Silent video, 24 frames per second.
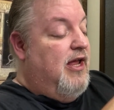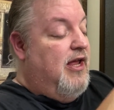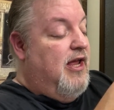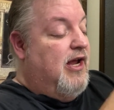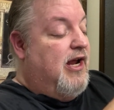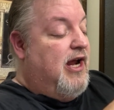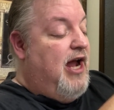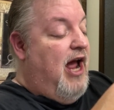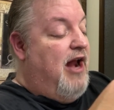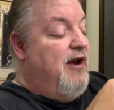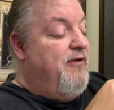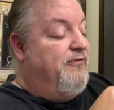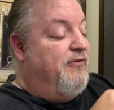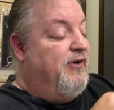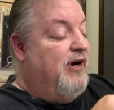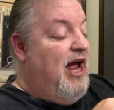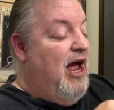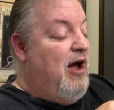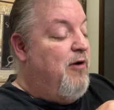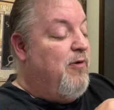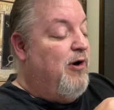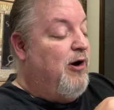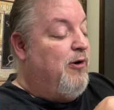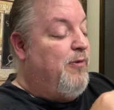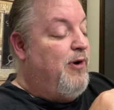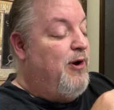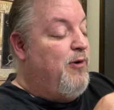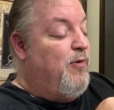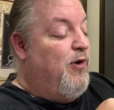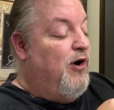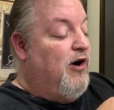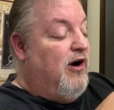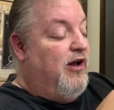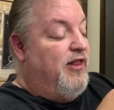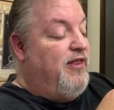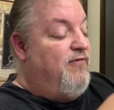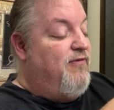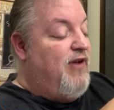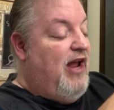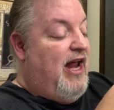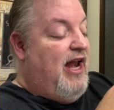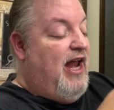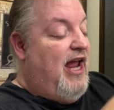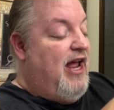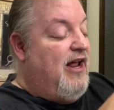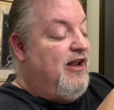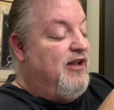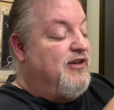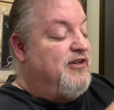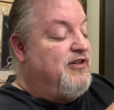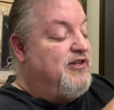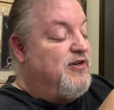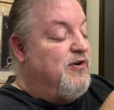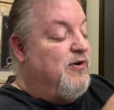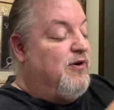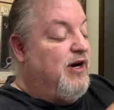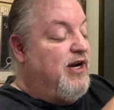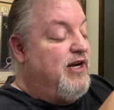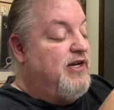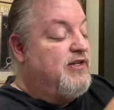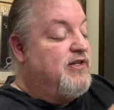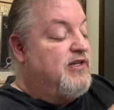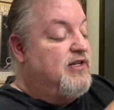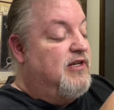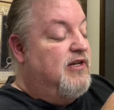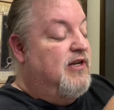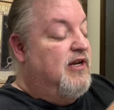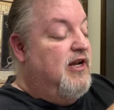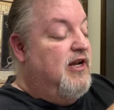kind of forgot where we were on the Van Halen stories.